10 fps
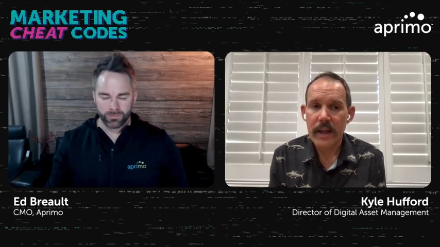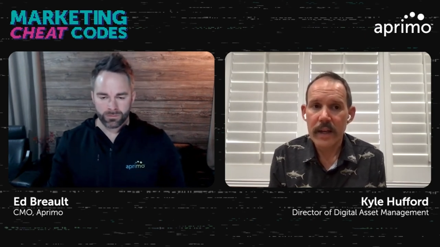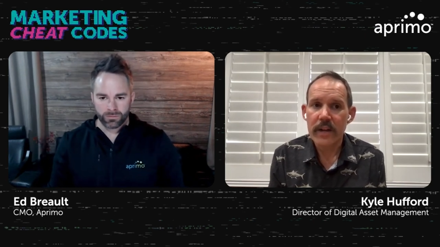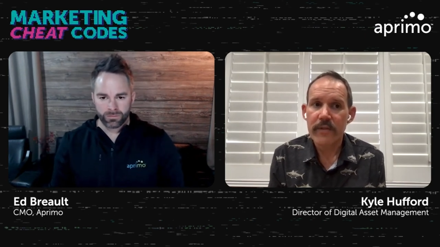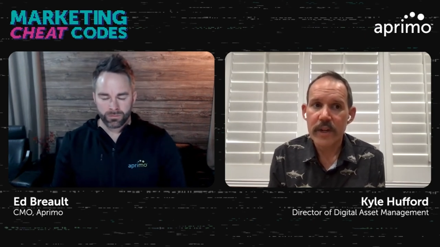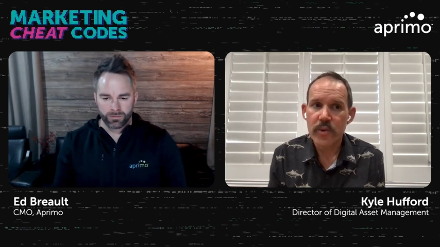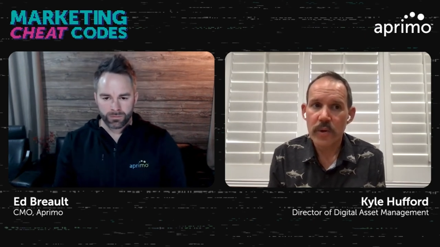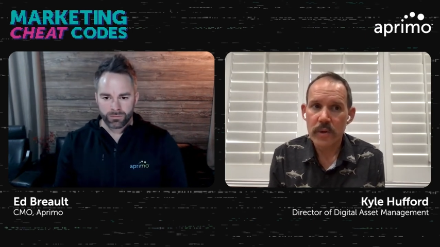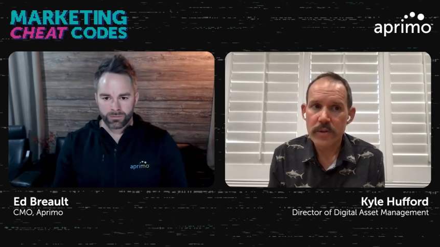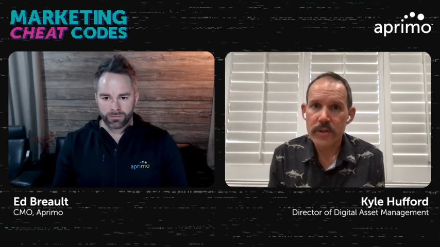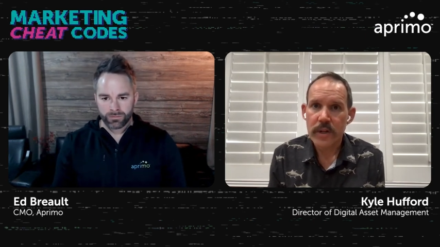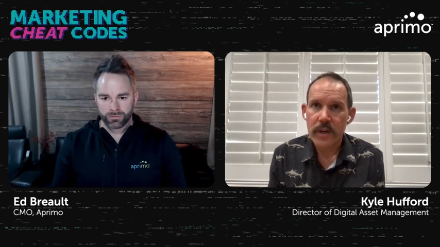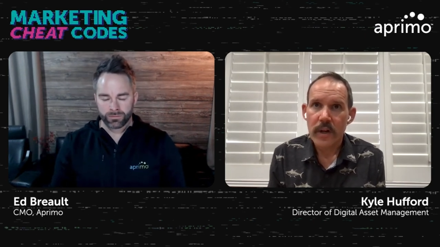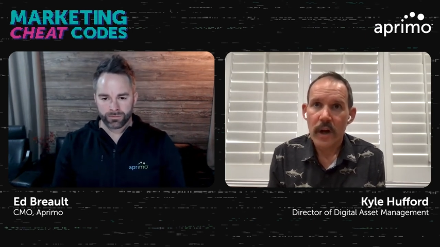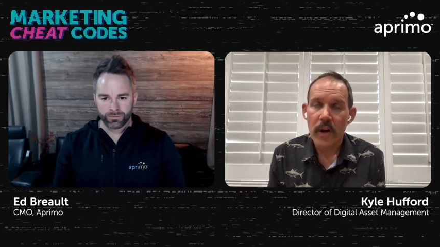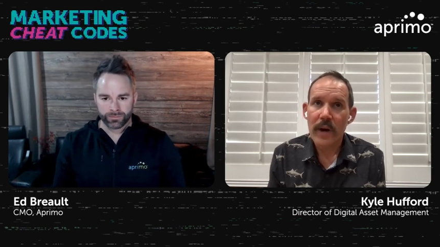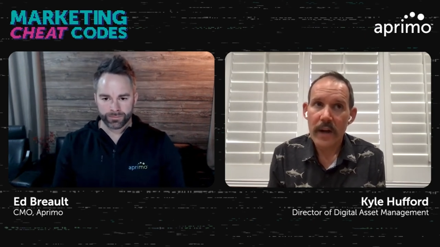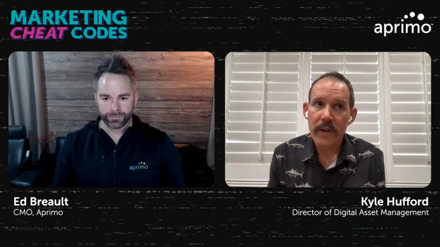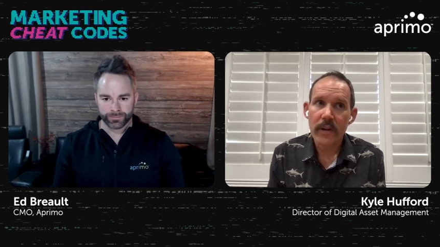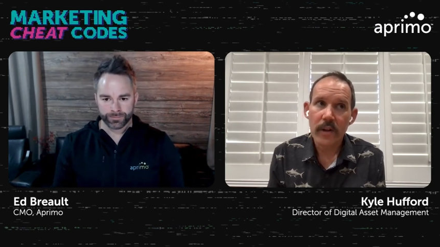Speaker 1: individuals
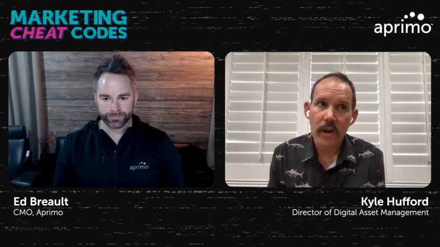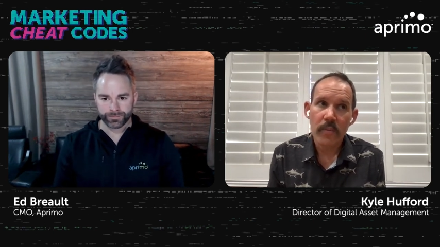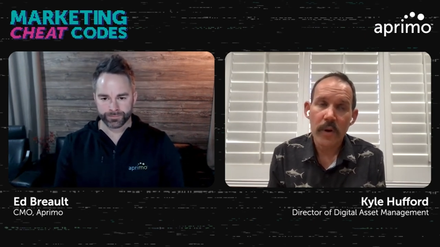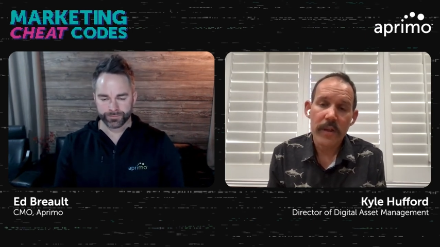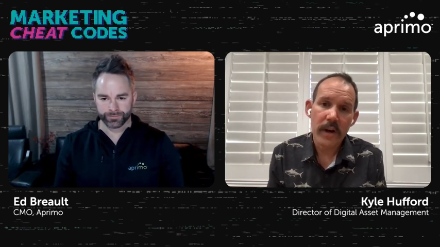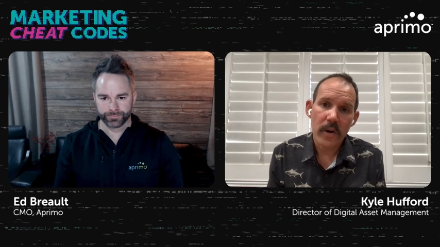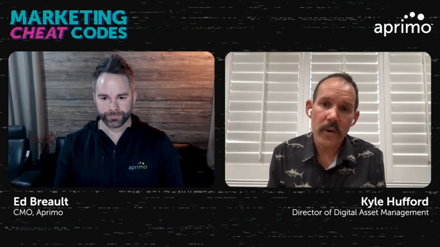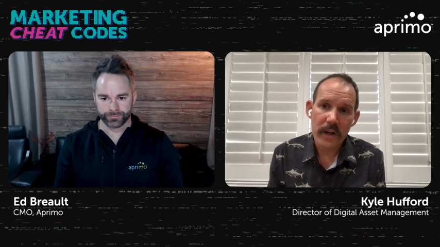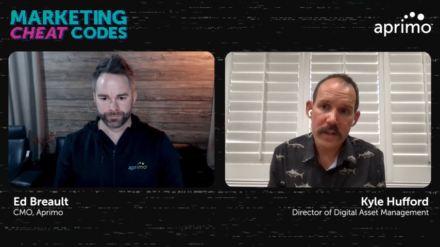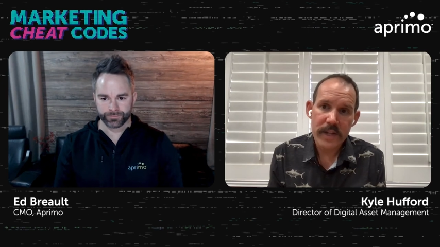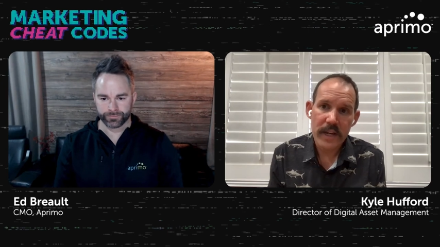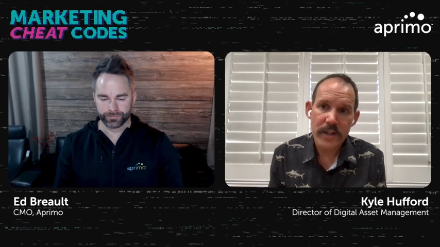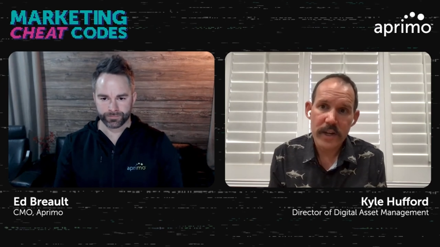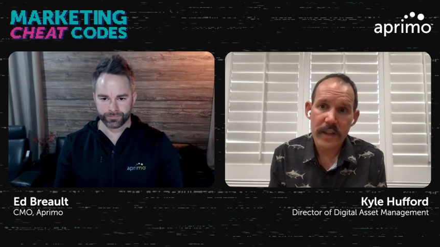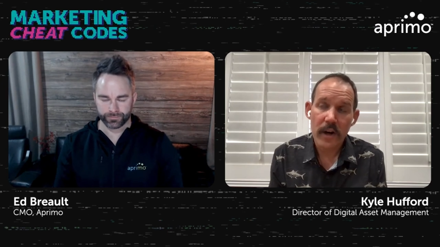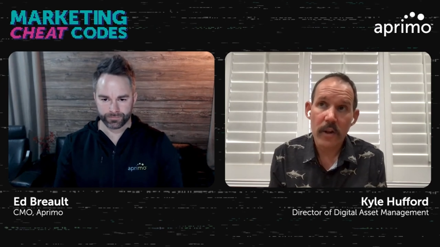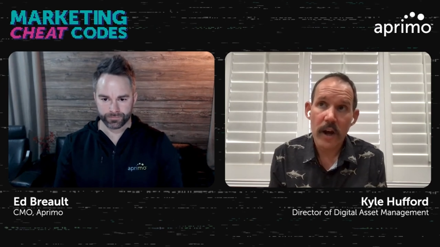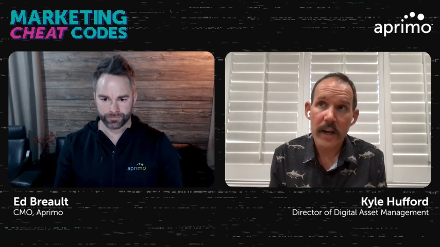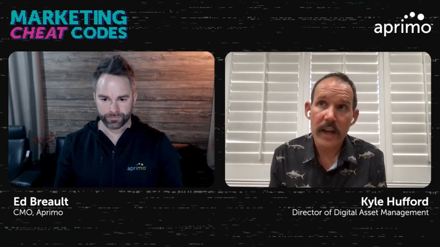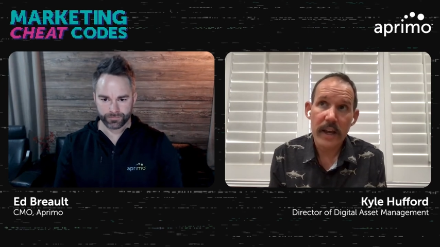around the globe within our organization that are
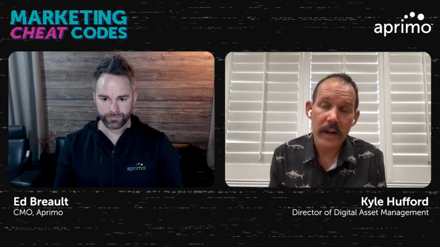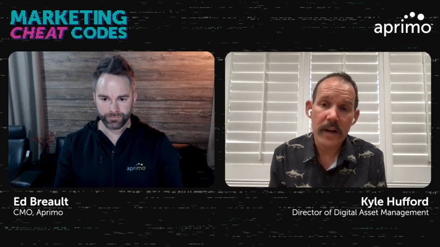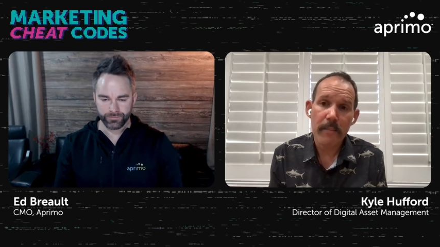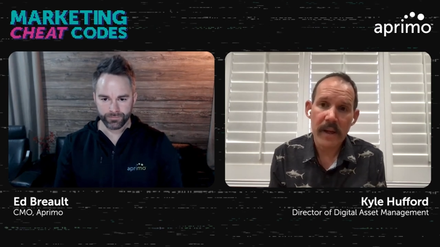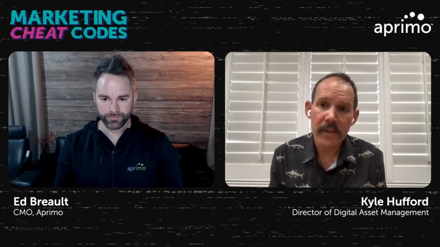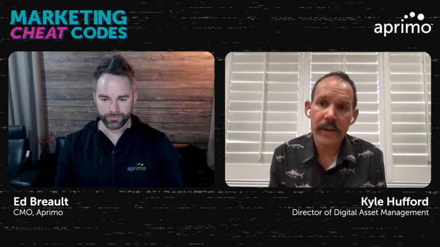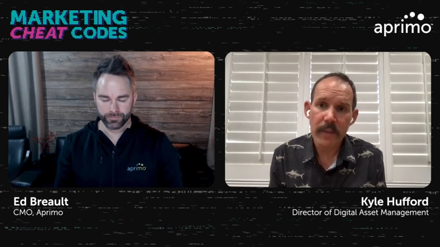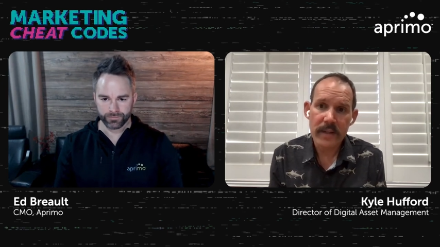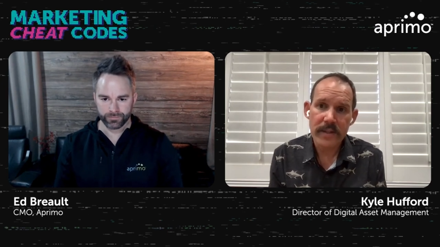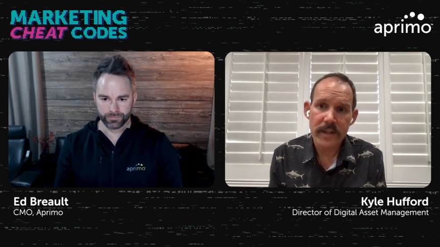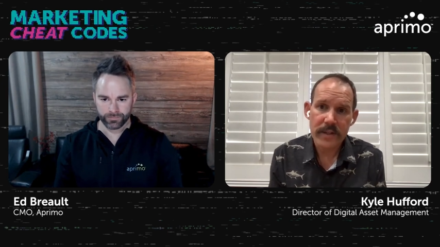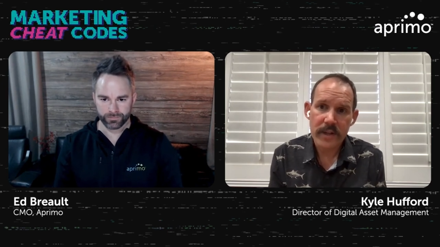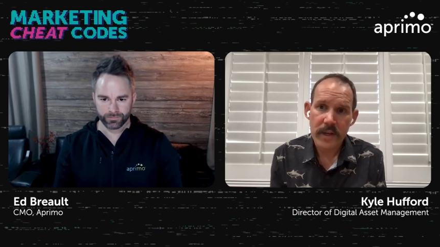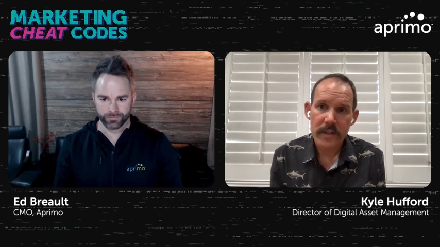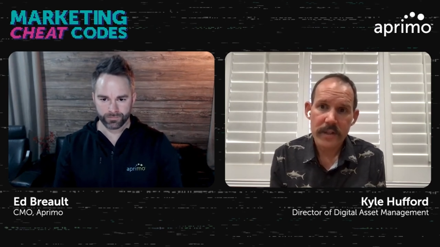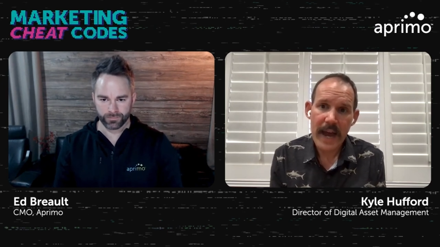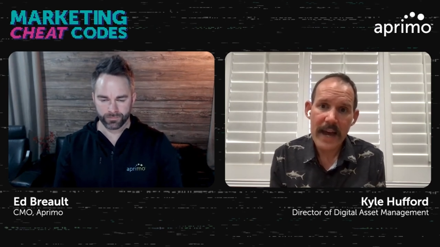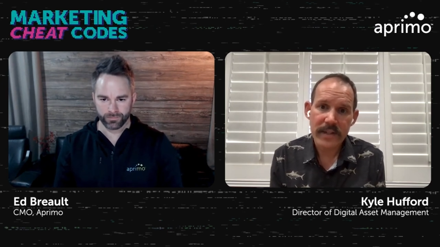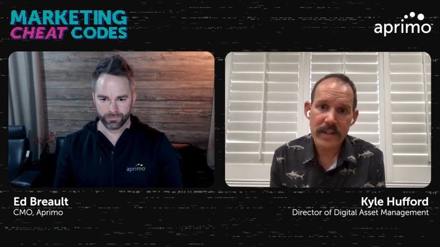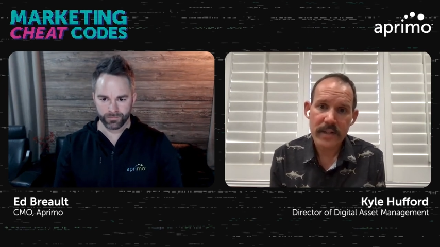logging in on a monthly basis to
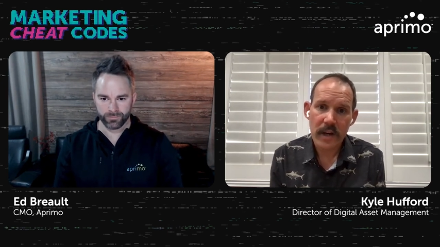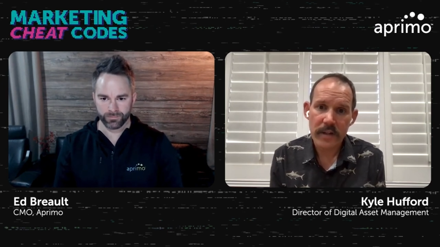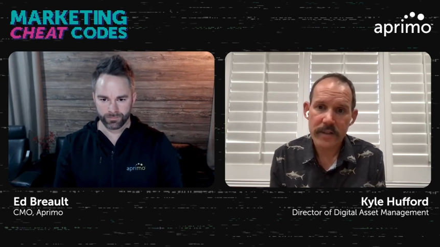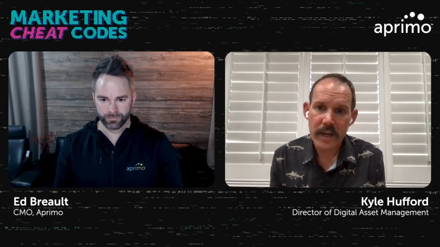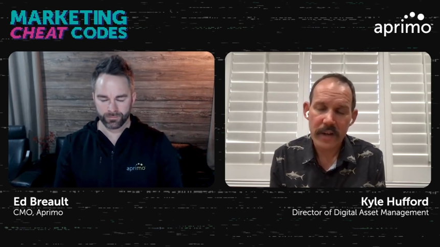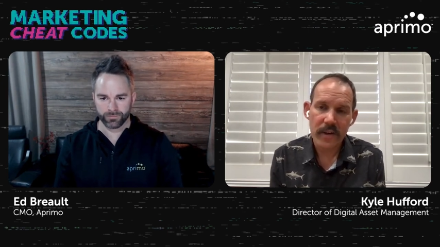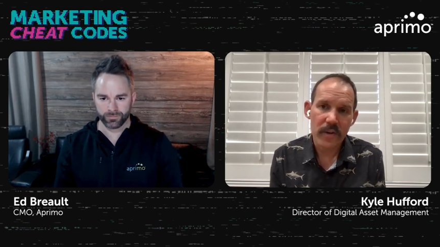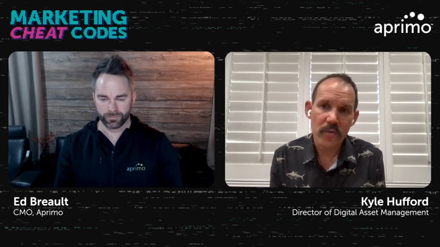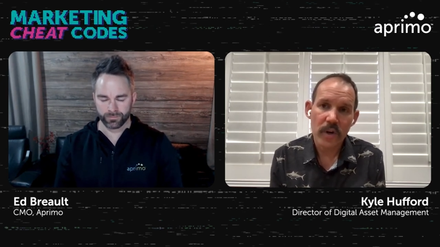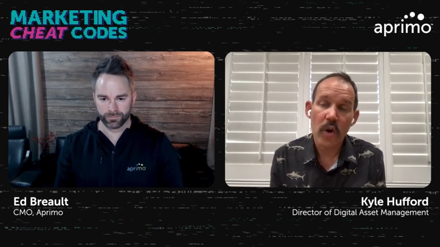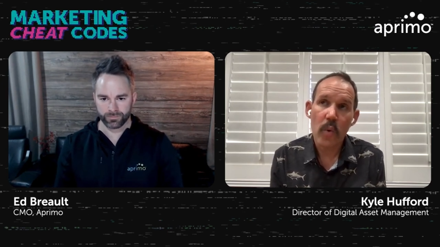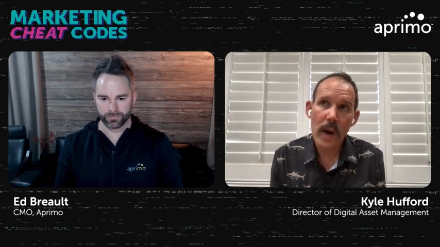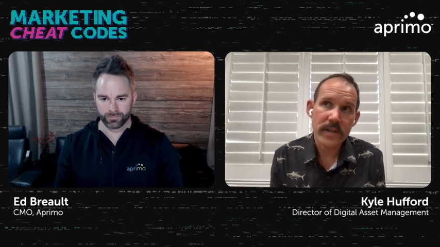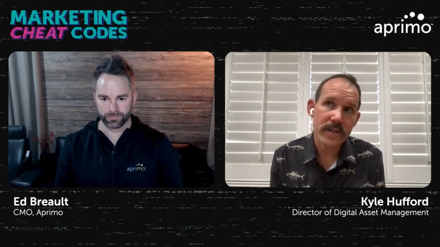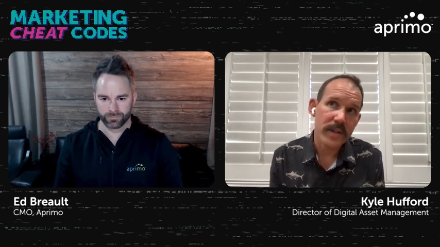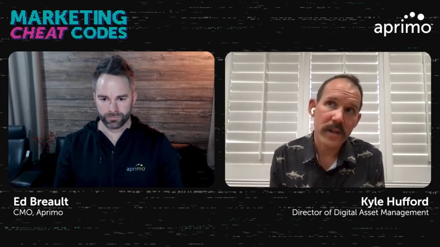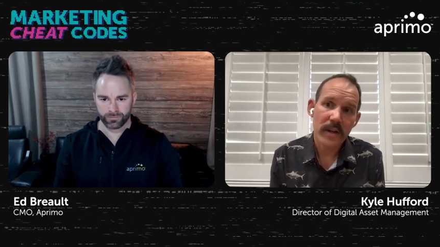access content, request